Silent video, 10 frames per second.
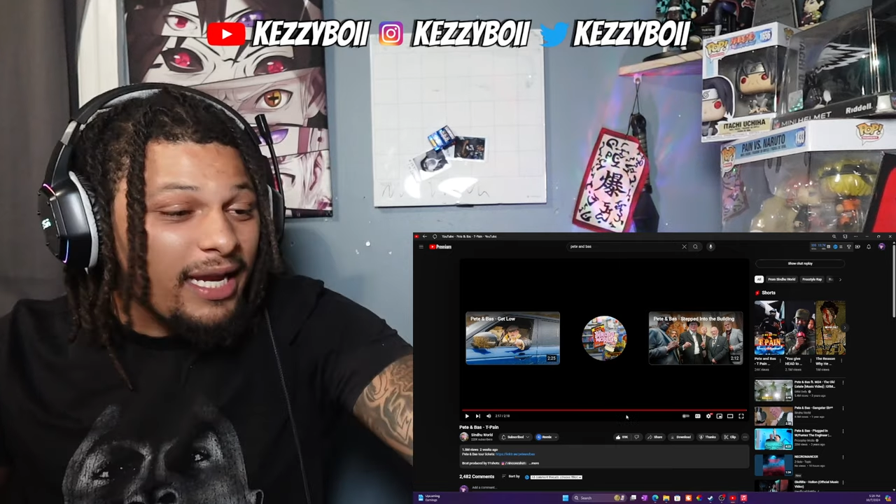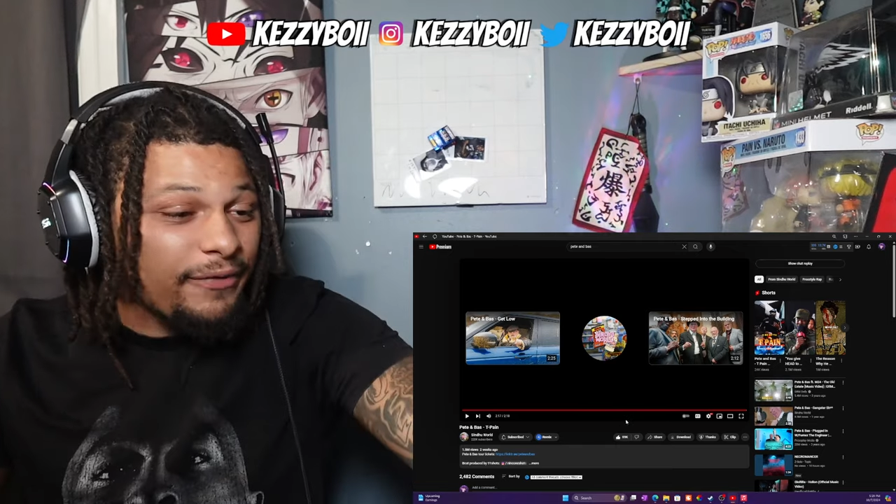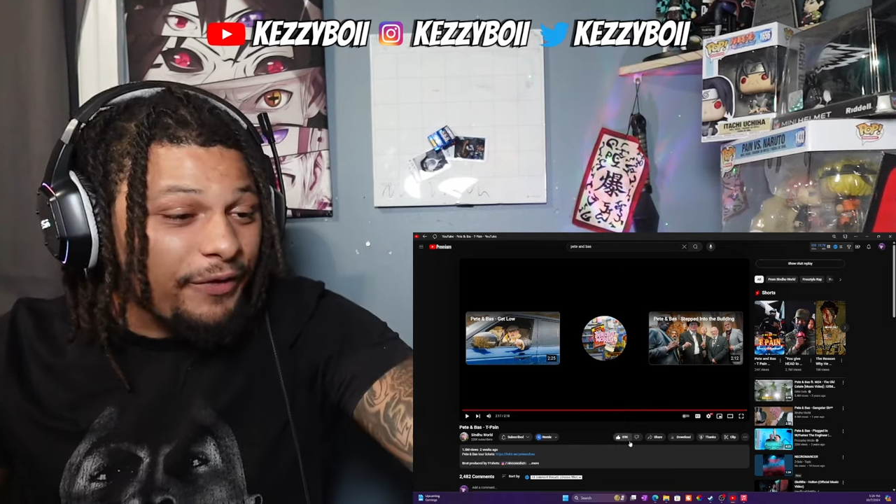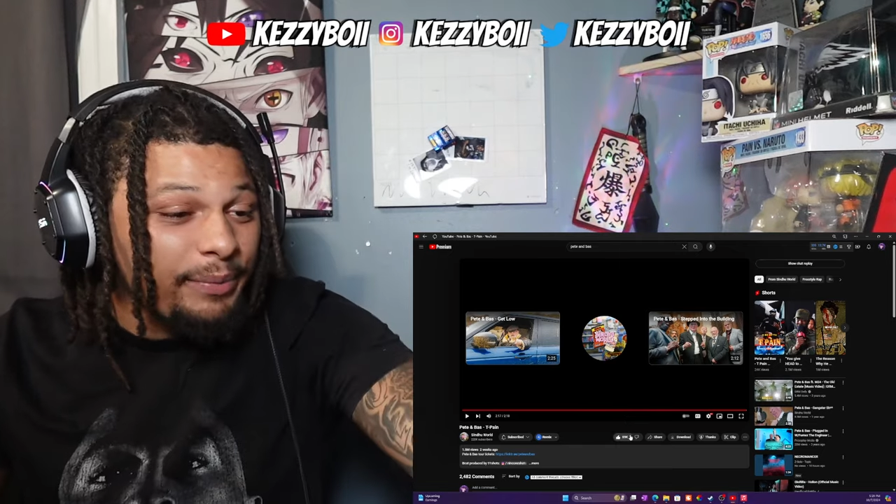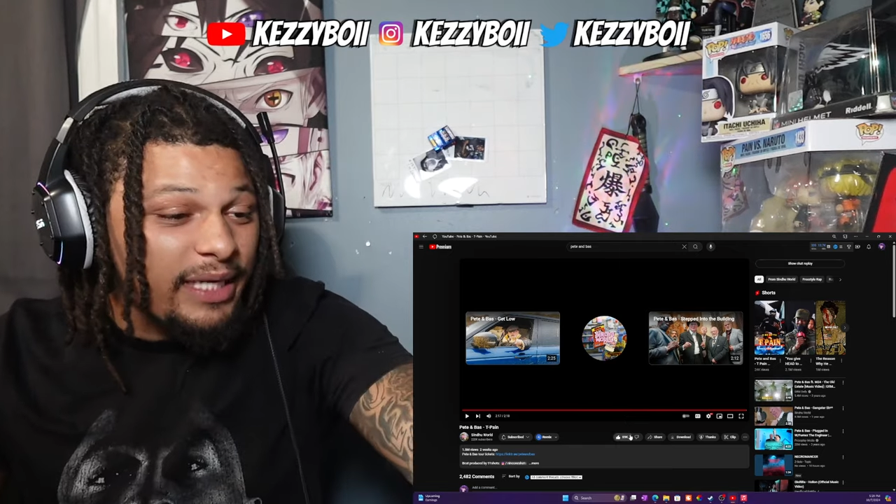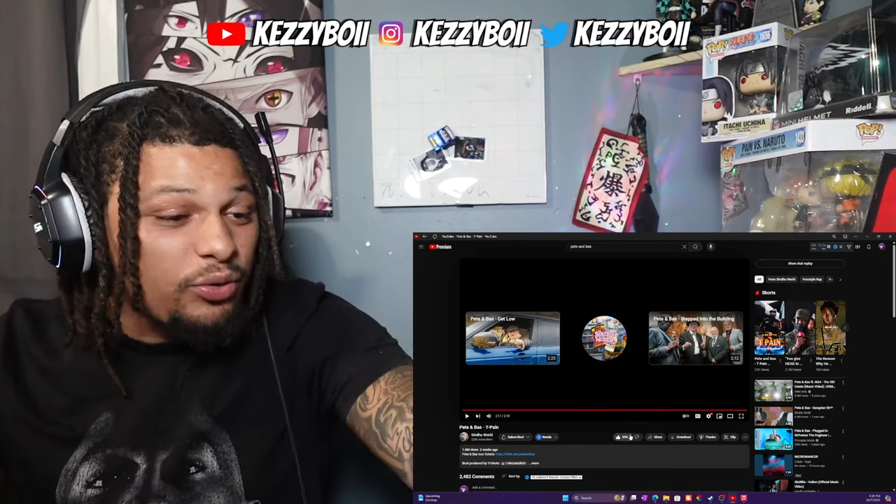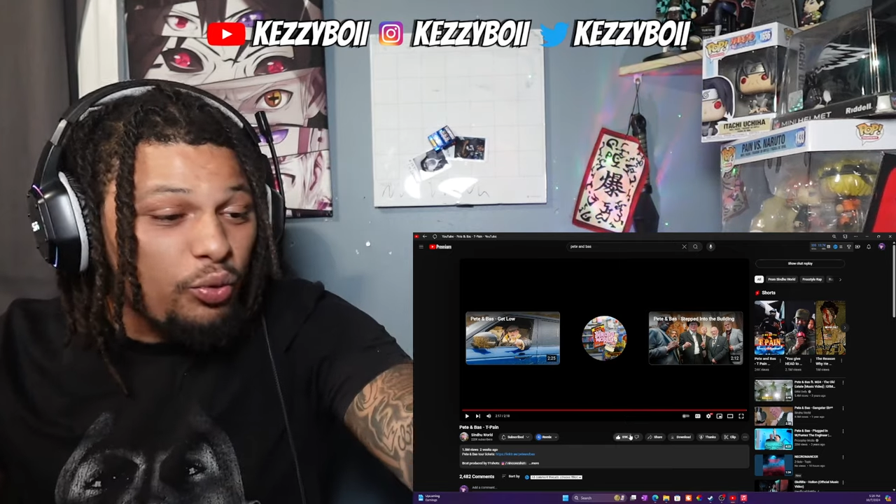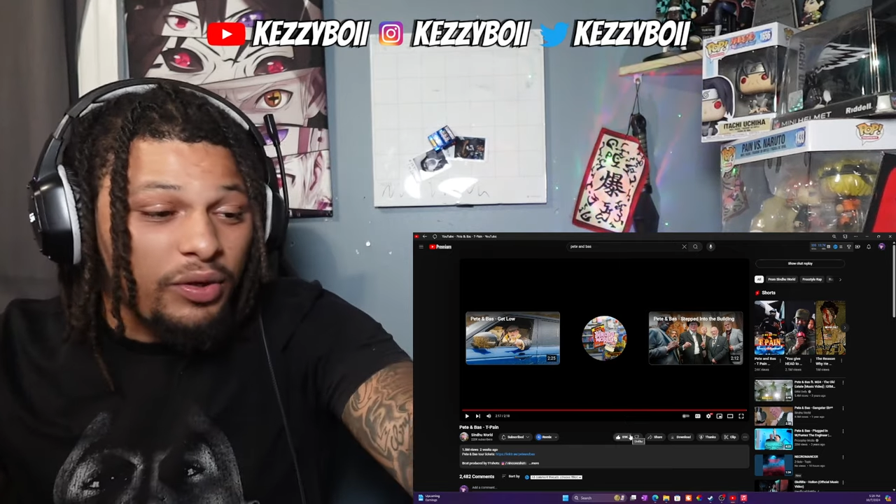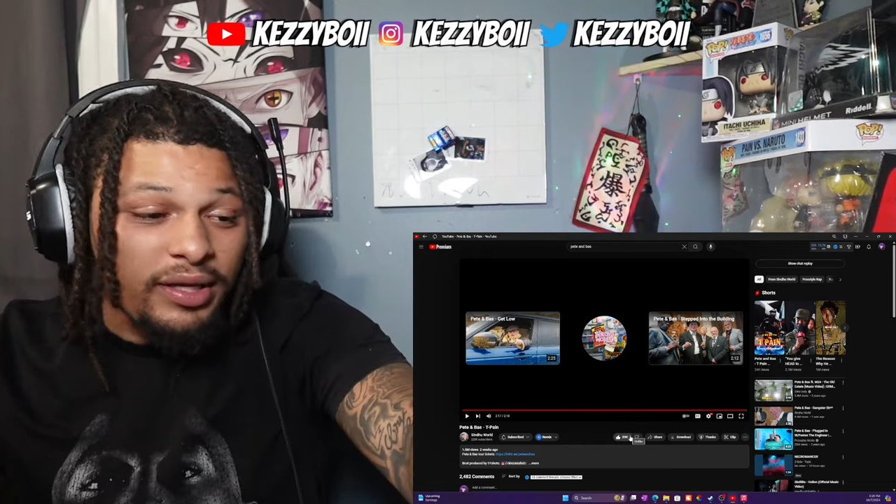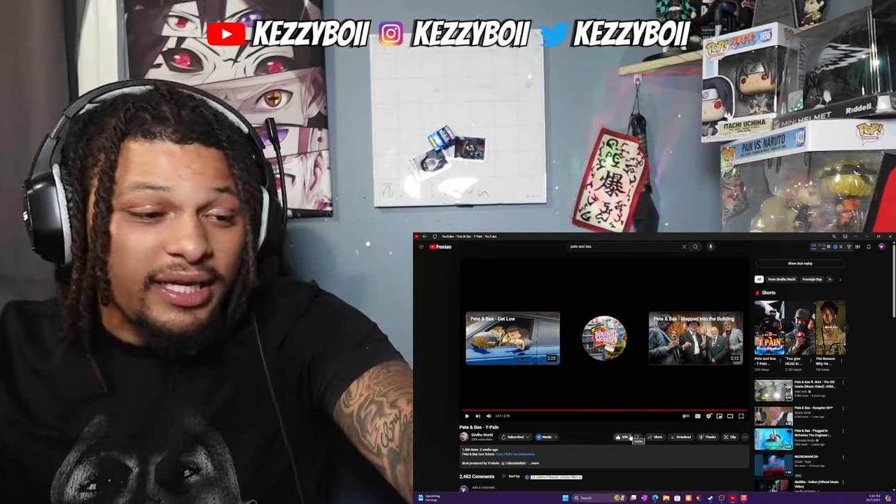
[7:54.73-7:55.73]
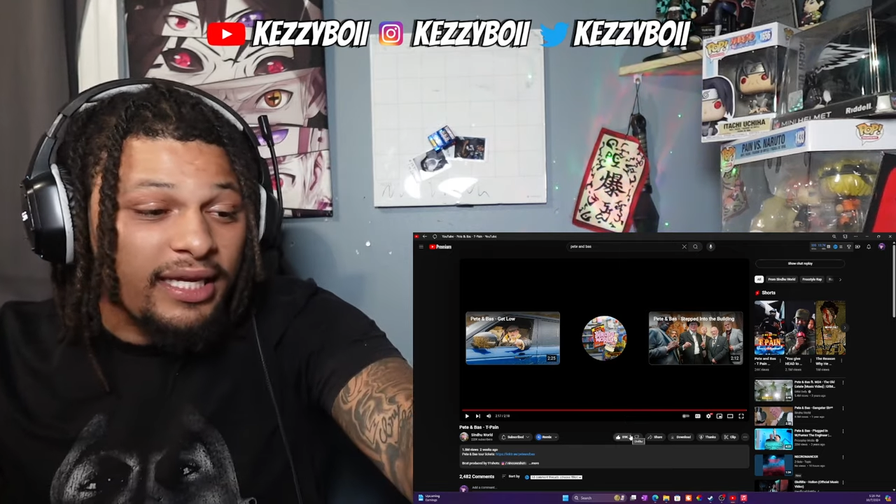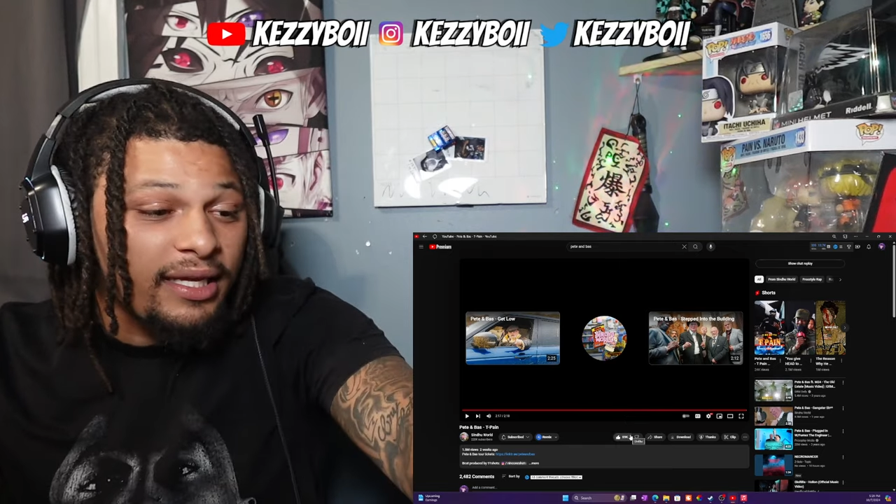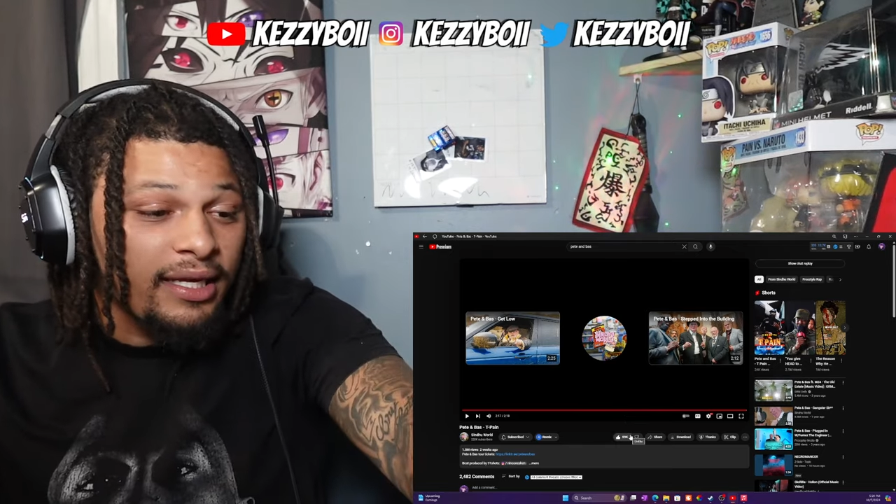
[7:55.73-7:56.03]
You feel what I'm saying? You can click it.